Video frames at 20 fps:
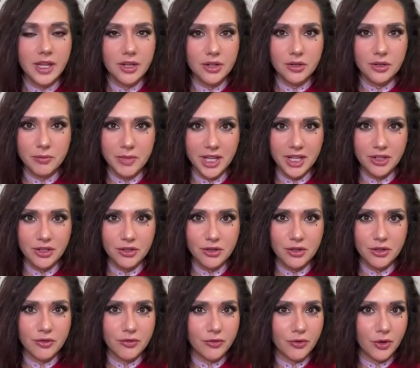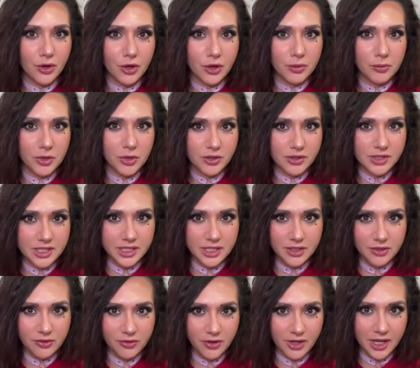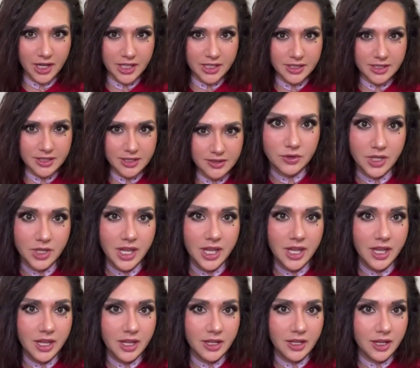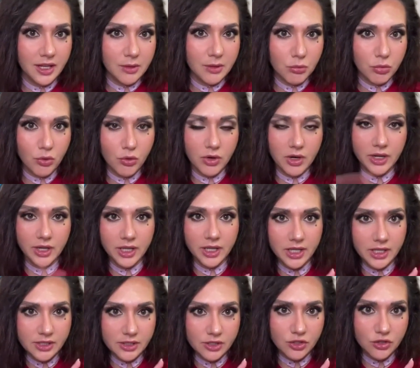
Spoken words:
It'll make you confirm your seed phrase. Hit import key